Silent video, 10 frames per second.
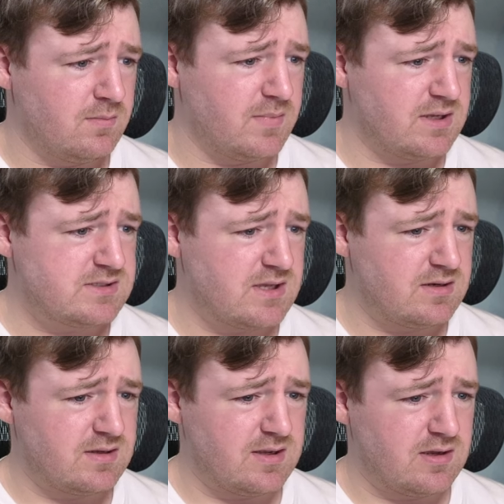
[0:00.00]
Mike
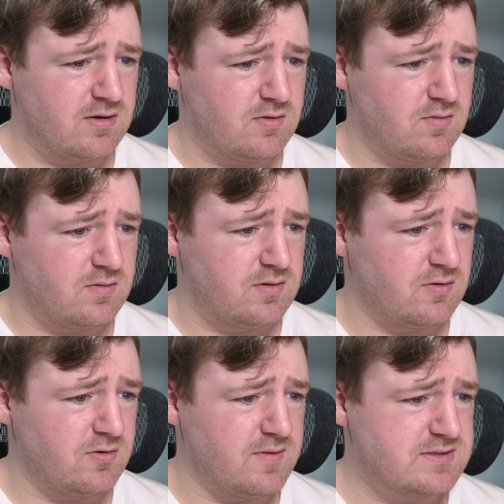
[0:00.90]
Santiago,
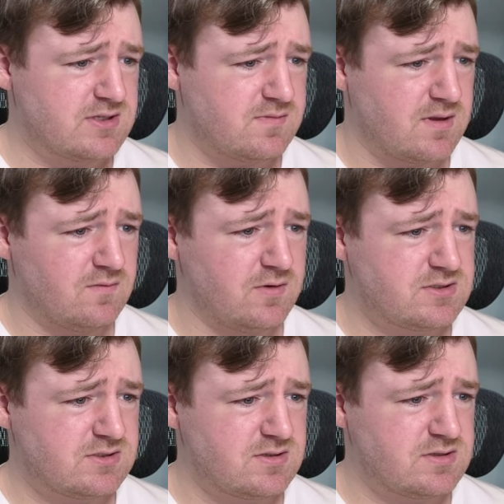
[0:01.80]
don't know who this is, but
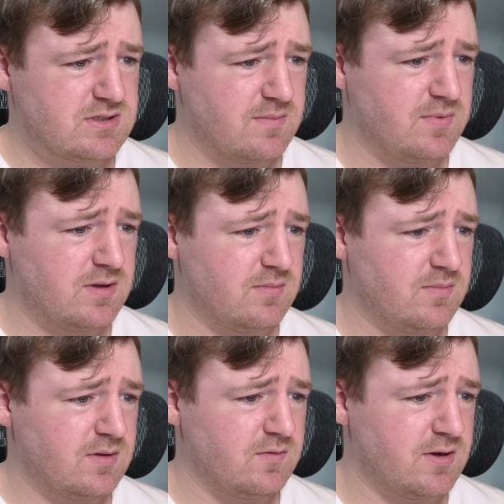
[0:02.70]
subbed
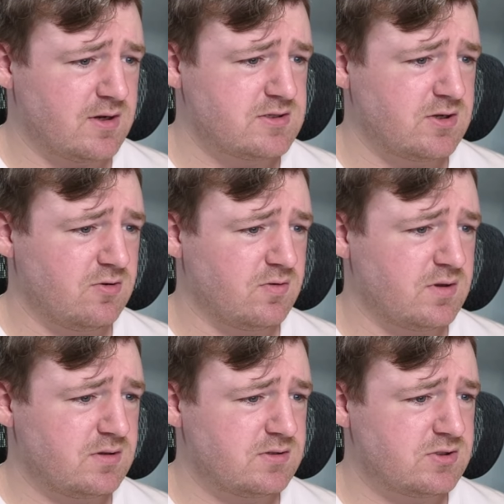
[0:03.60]
him, Rianca
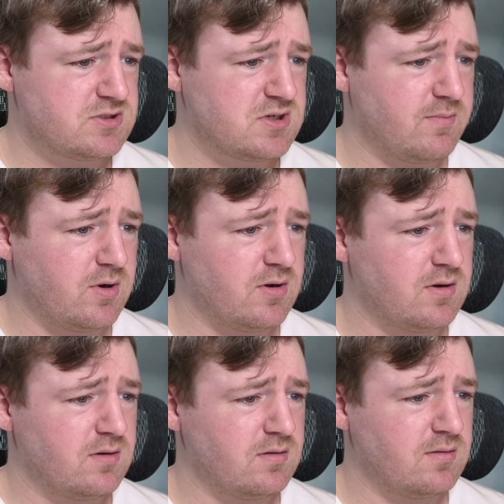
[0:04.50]
Choke,
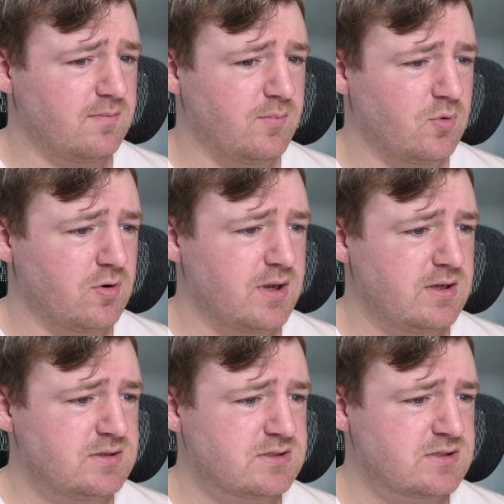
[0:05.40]
Shimon
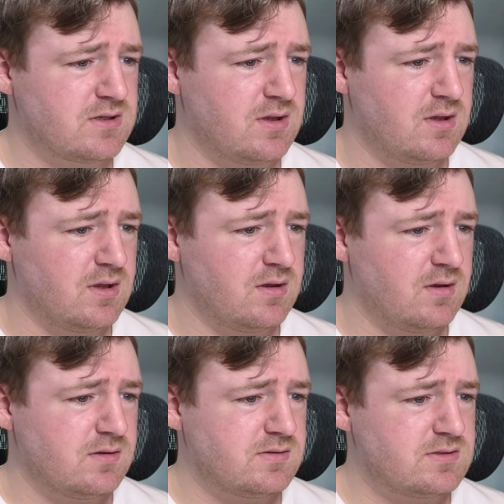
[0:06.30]
Moraes,
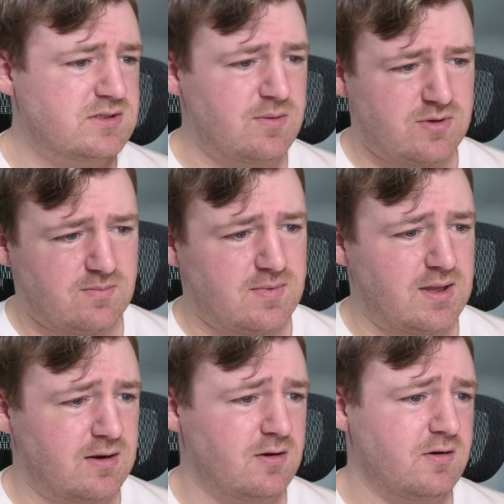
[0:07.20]
subbed him,
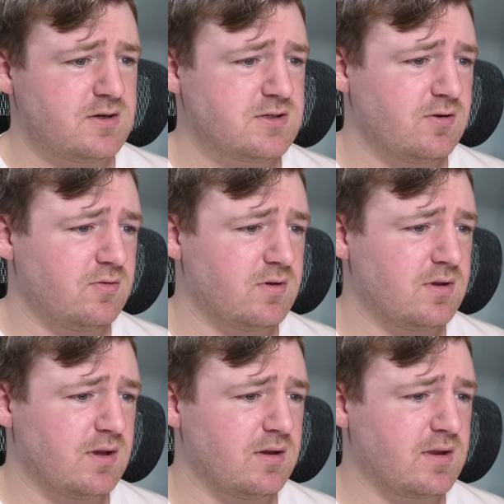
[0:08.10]
Anaconda
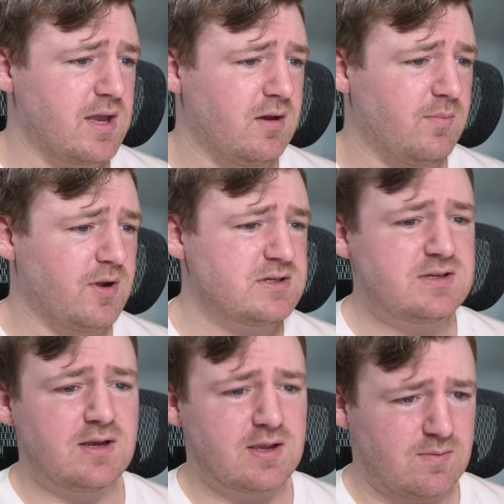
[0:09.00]
Choke, Kyle
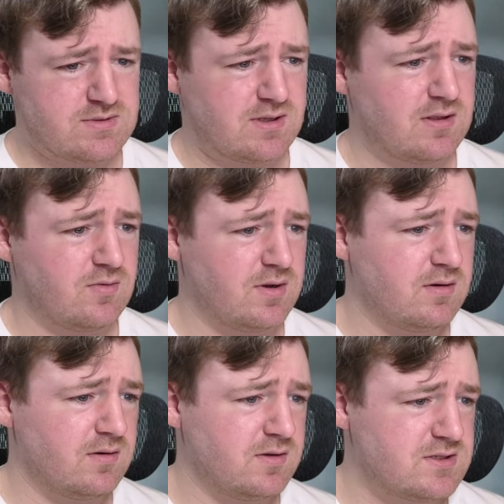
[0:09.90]
Boshnyak, okay, we saw that
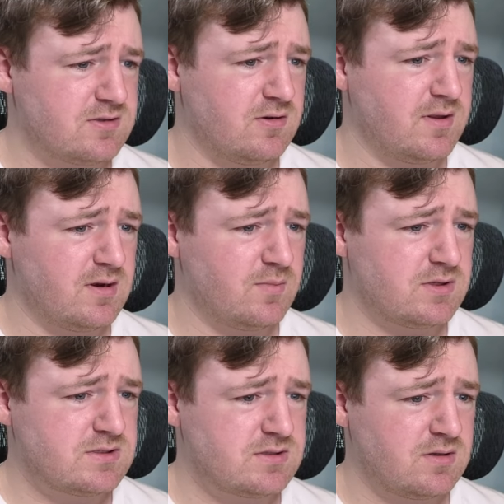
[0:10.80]
one. This is
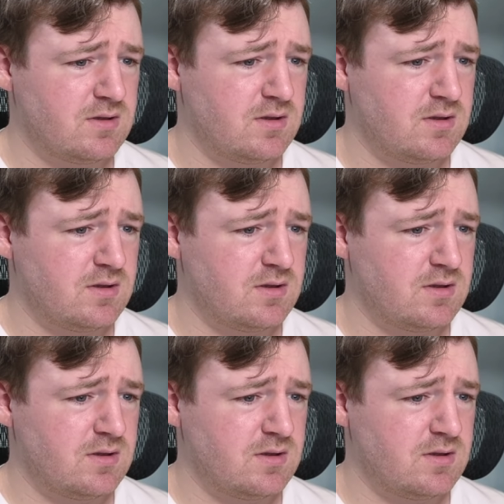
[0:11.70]
unanimous.